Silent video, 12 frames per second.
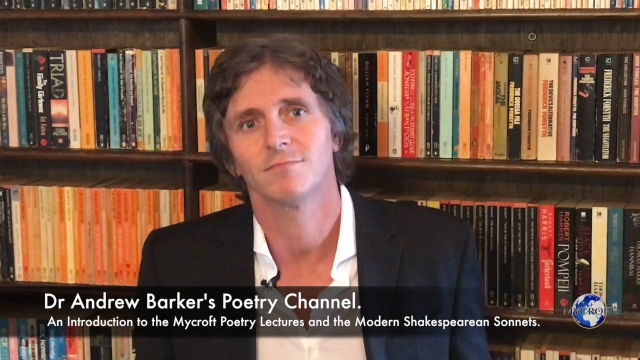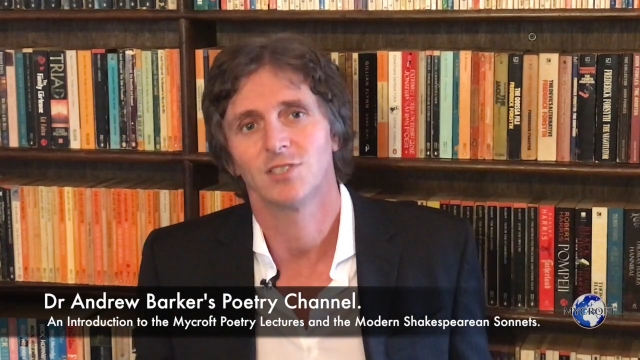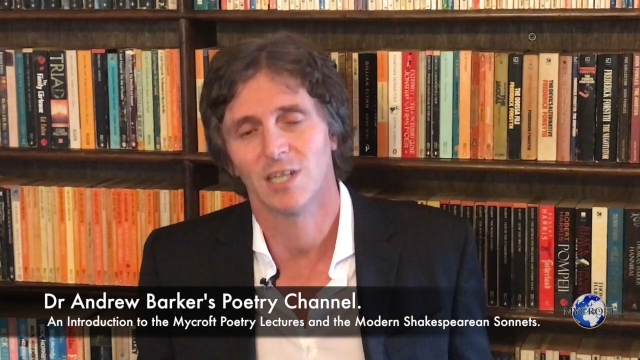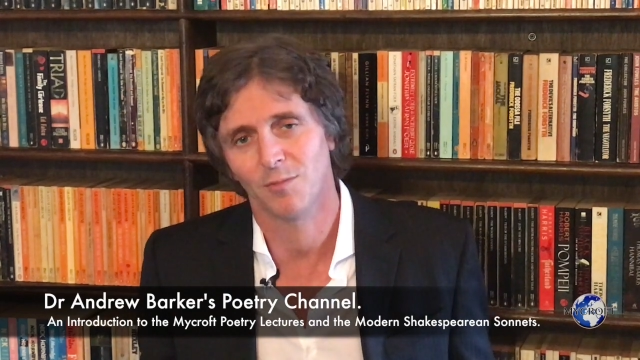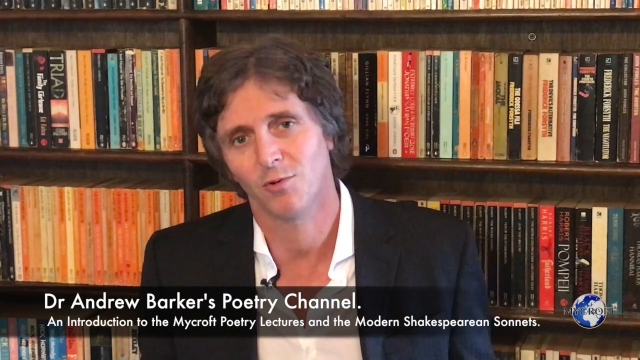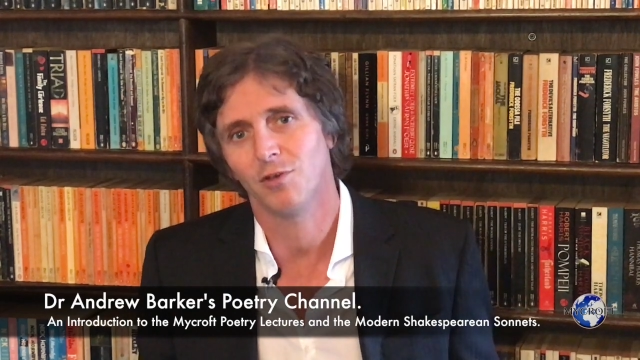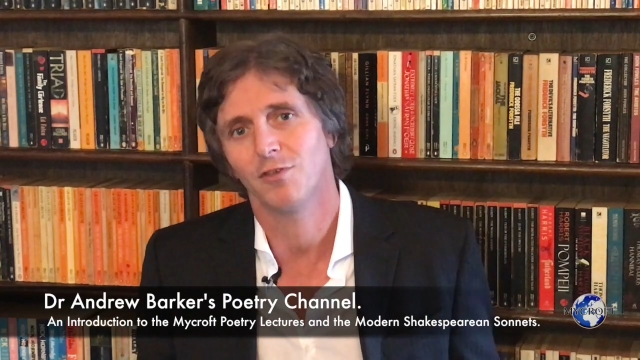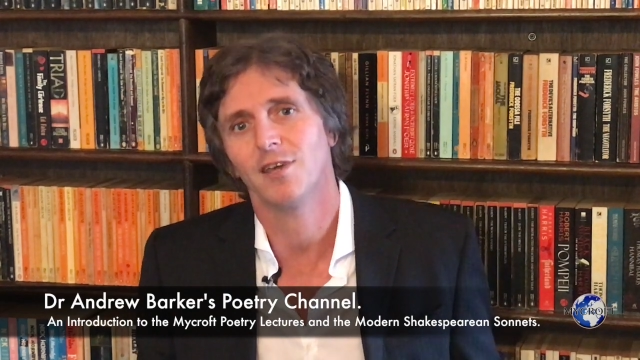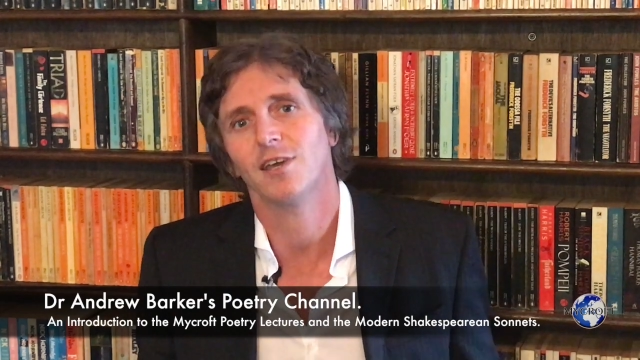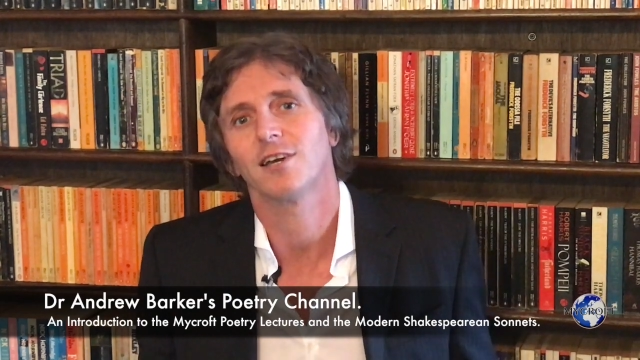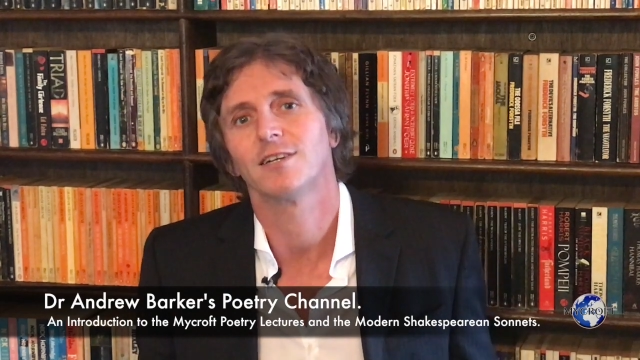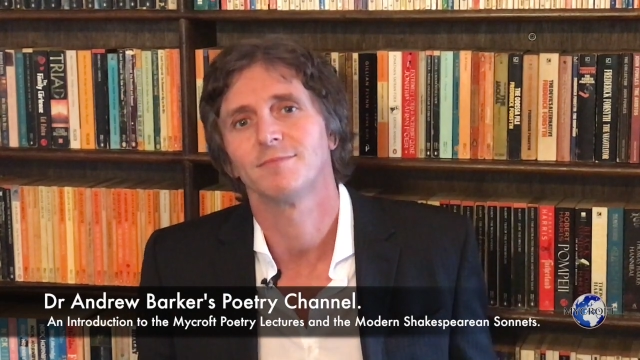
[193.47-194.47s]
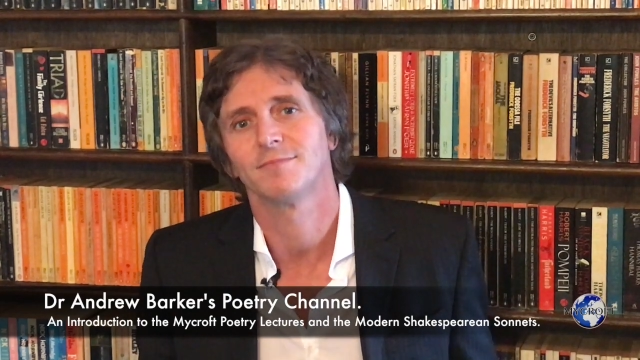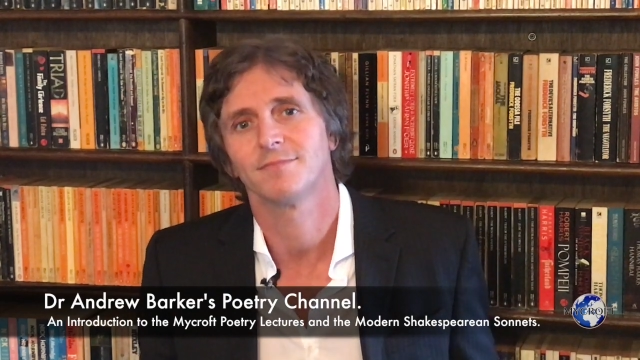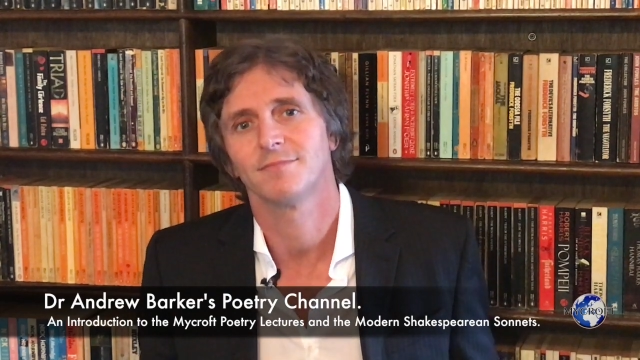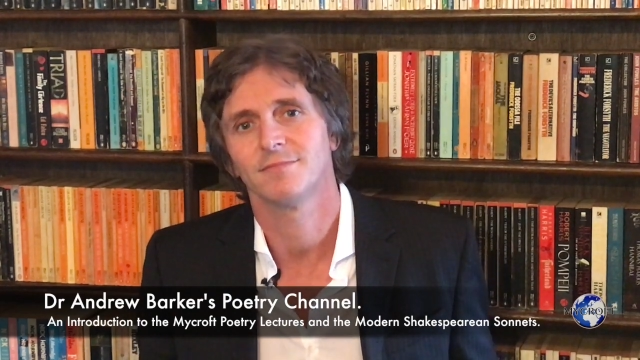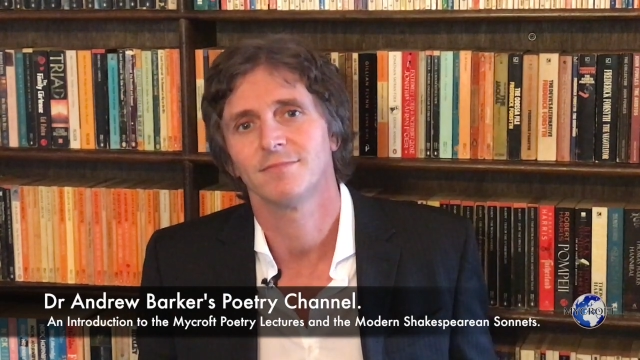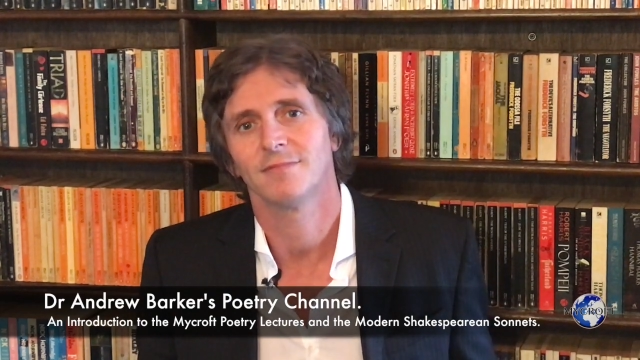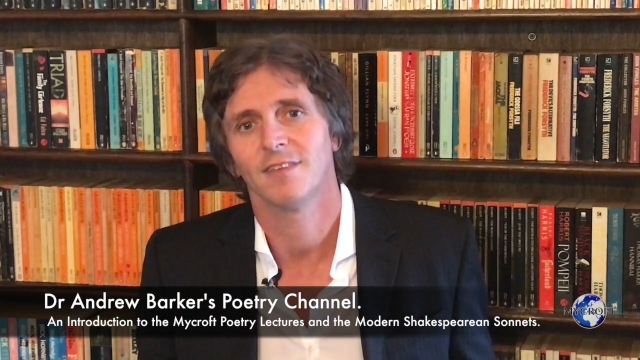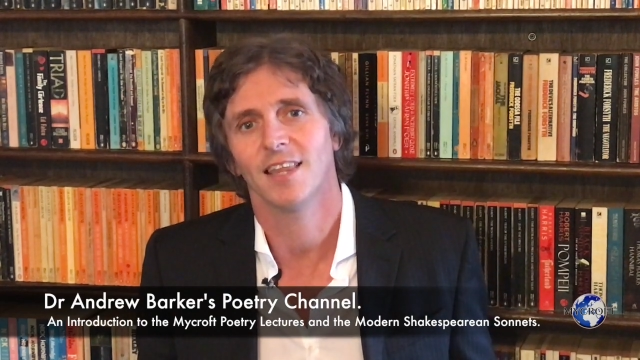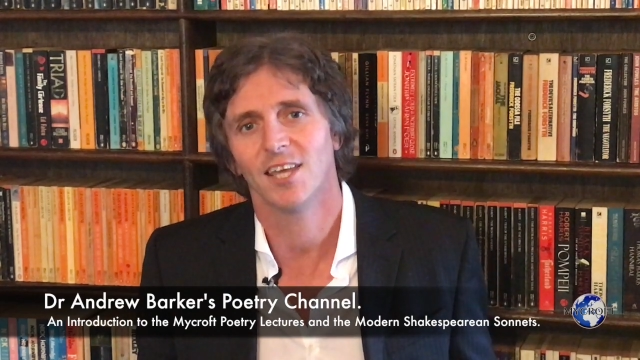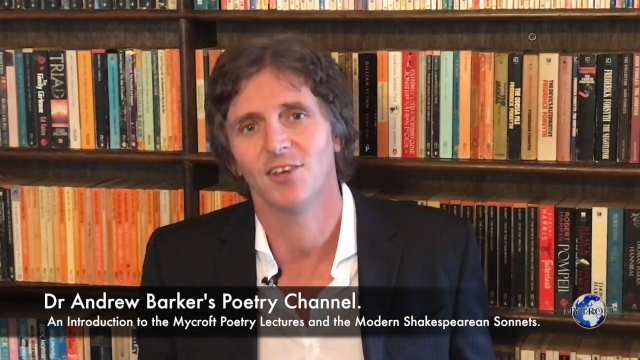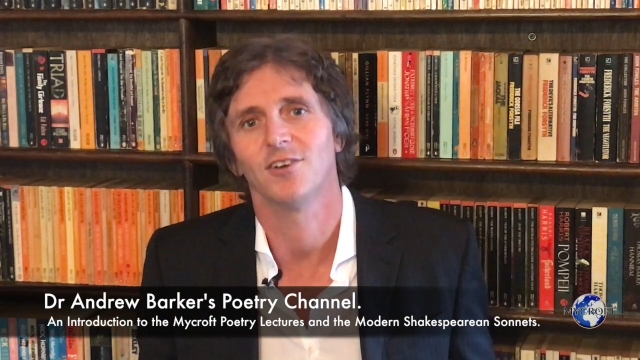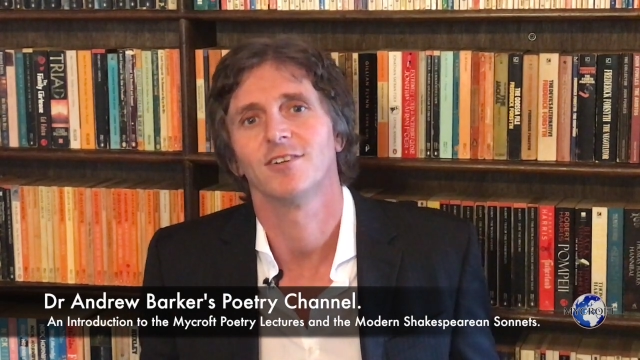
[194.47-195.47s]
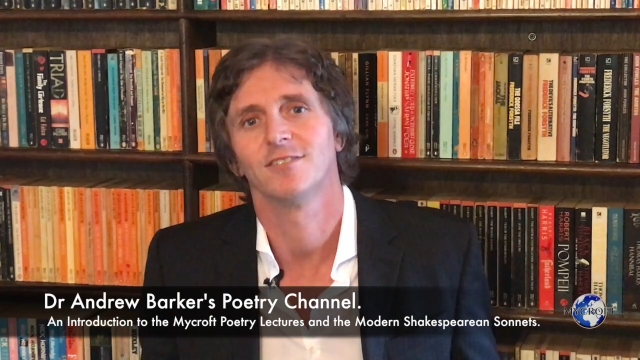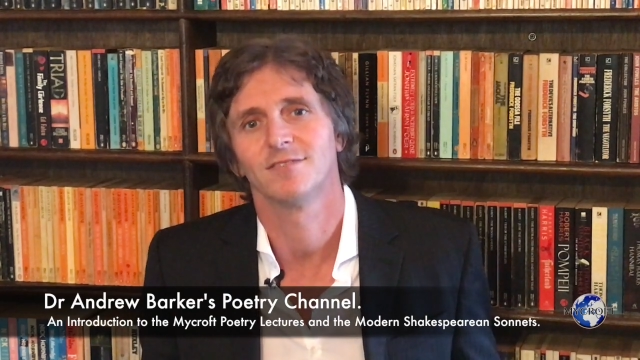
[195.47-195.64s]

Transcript: Tell me what you think. Thank you.